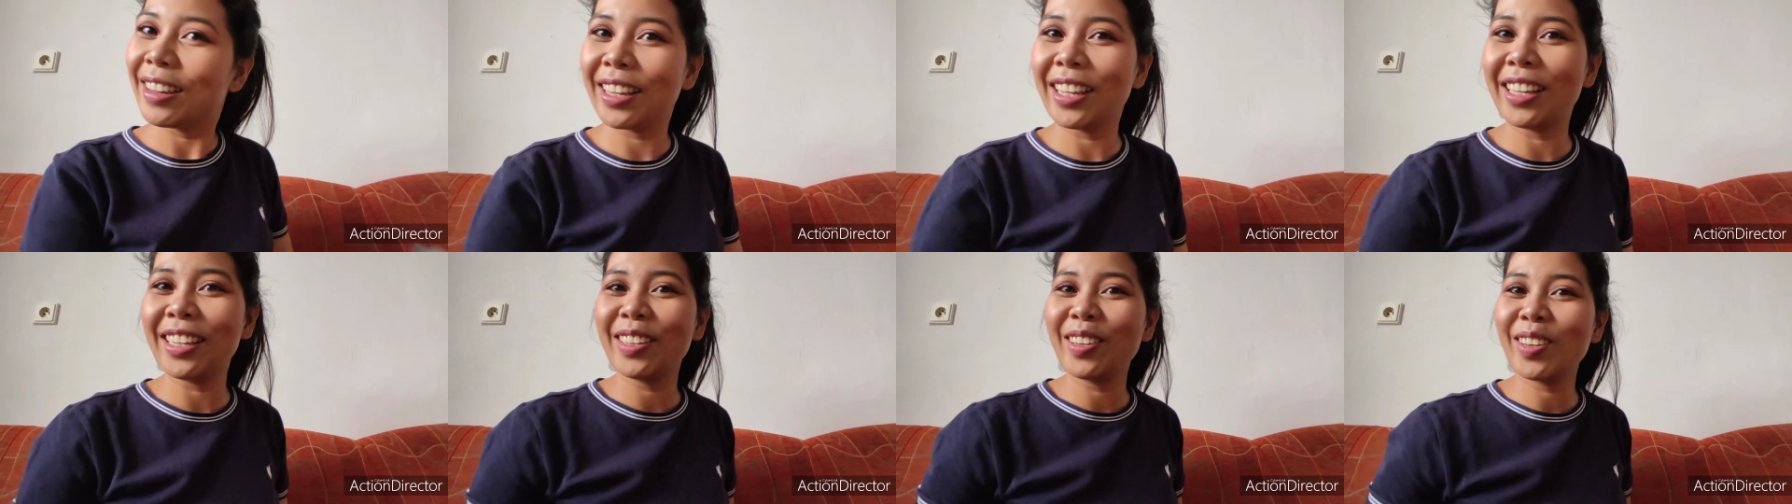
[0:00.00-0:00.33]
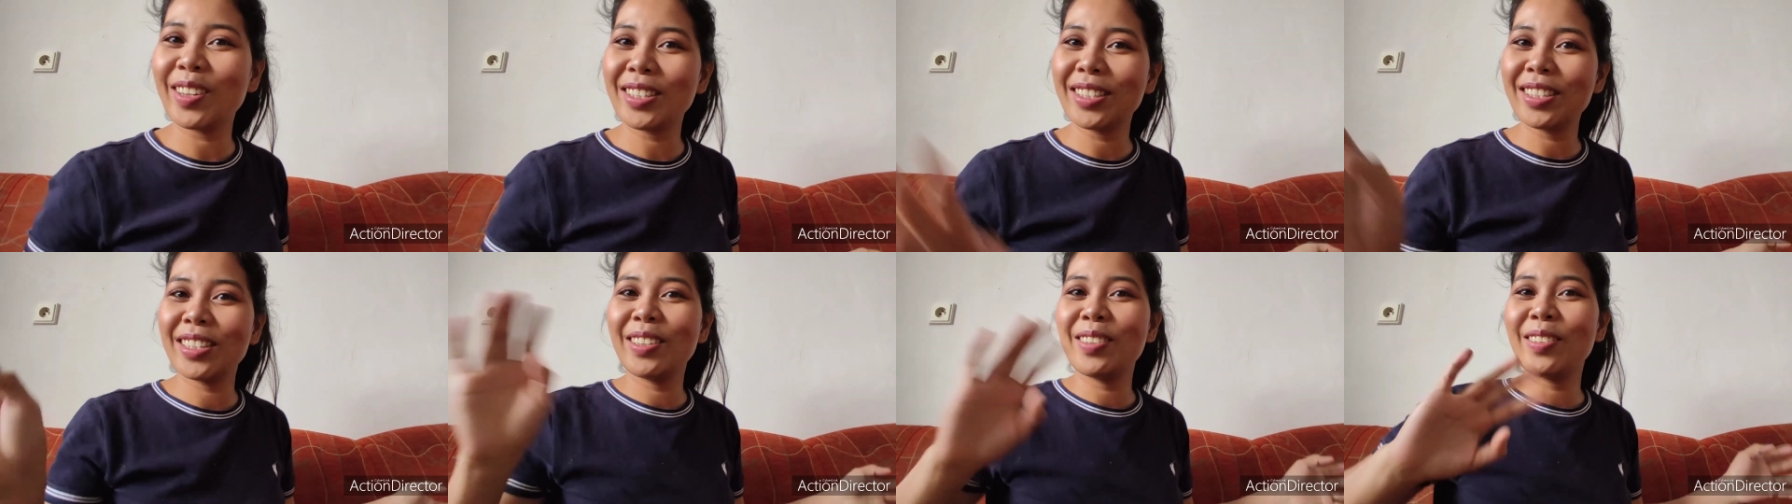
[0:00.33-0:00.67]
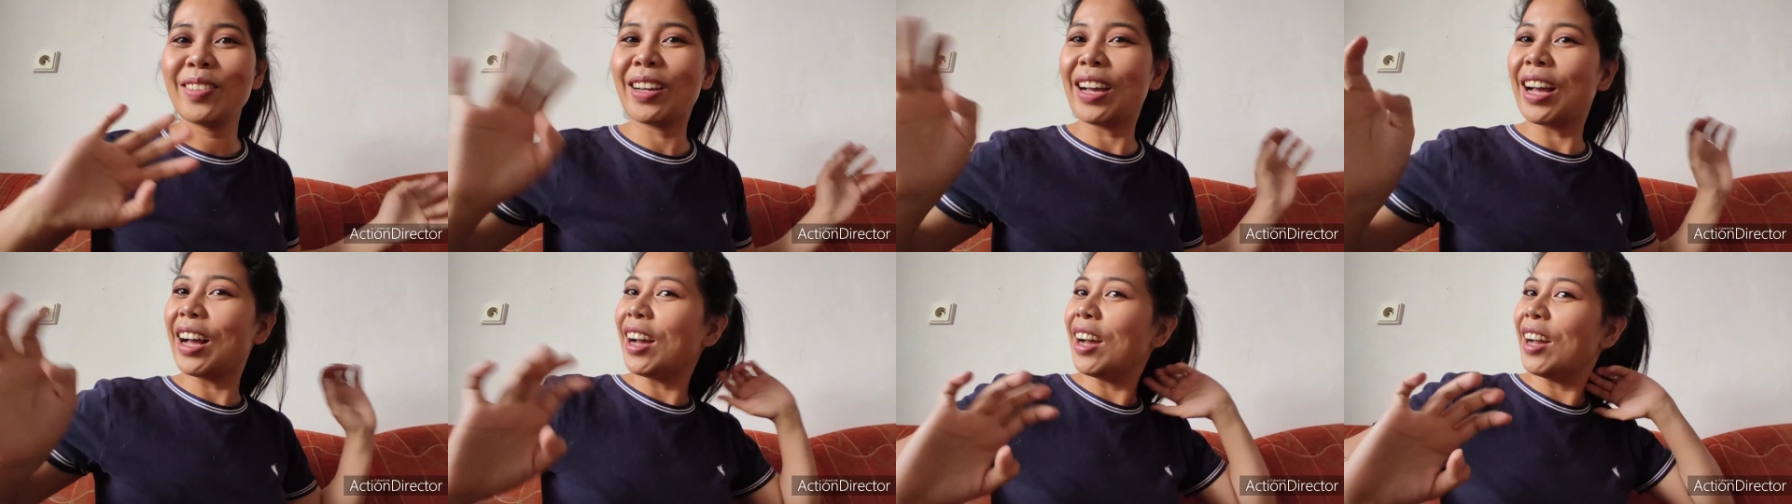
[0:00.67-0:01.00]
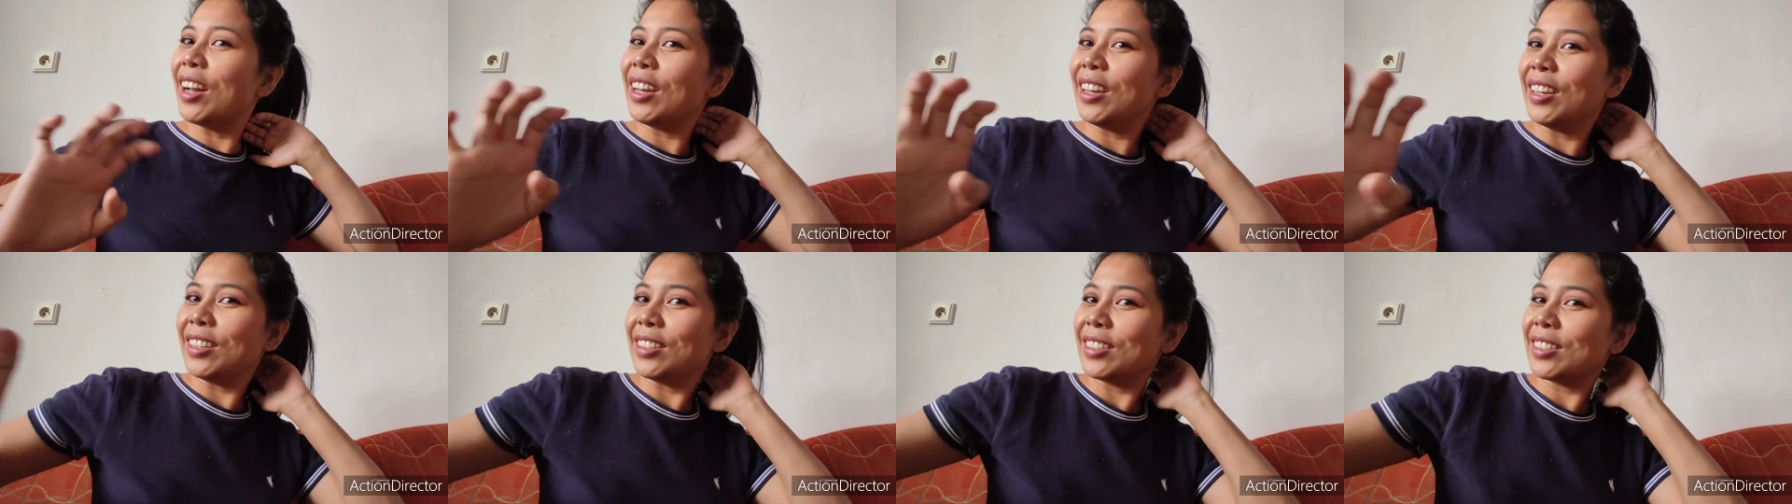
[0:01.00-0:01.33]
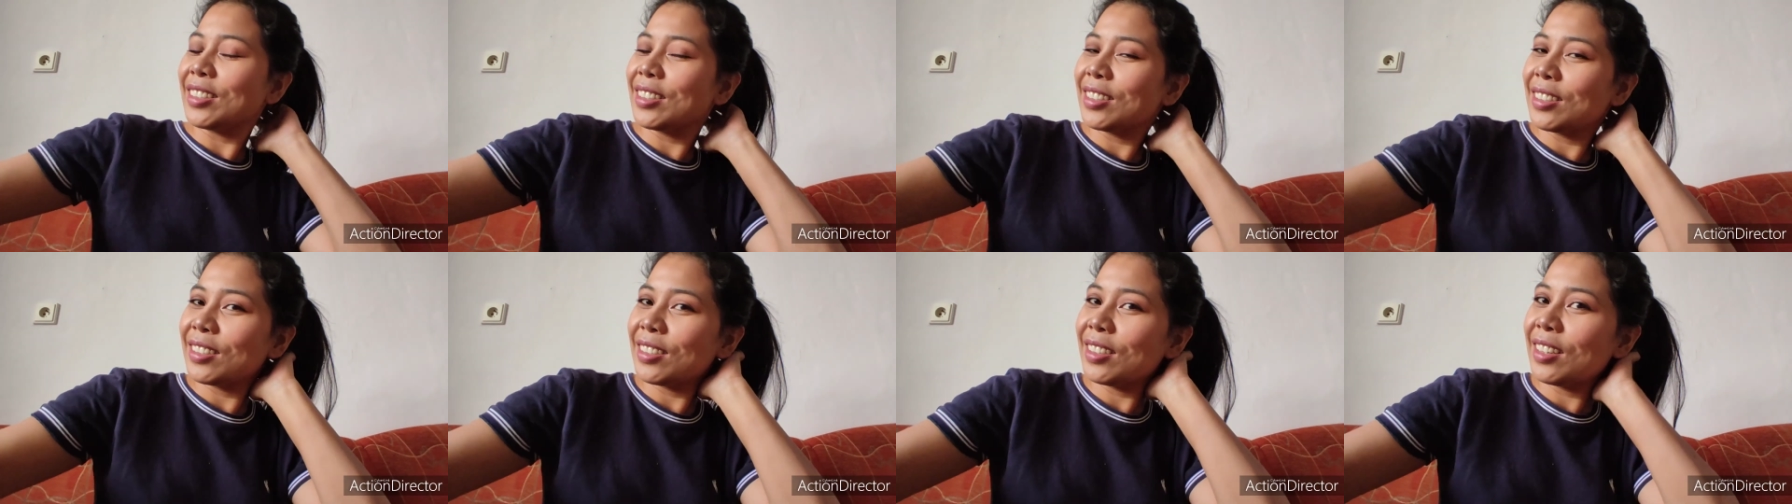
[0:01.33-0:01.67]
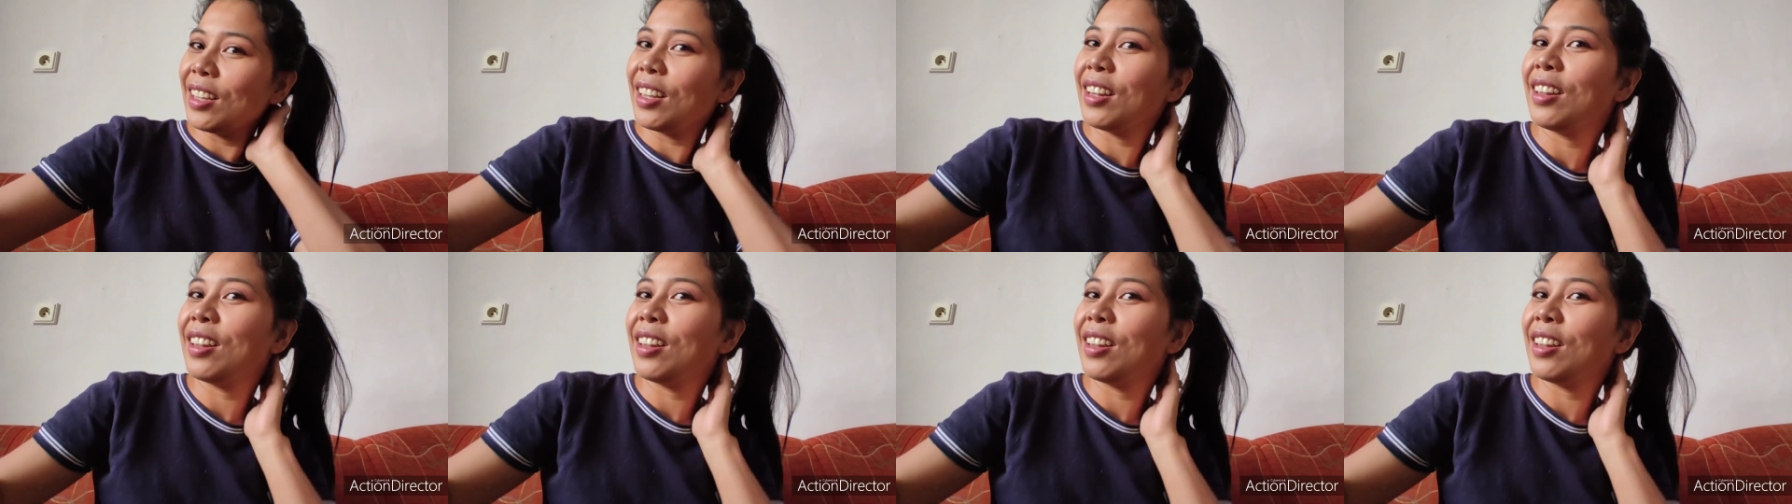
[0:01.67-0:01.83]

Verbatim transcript: Thank you and see you guys.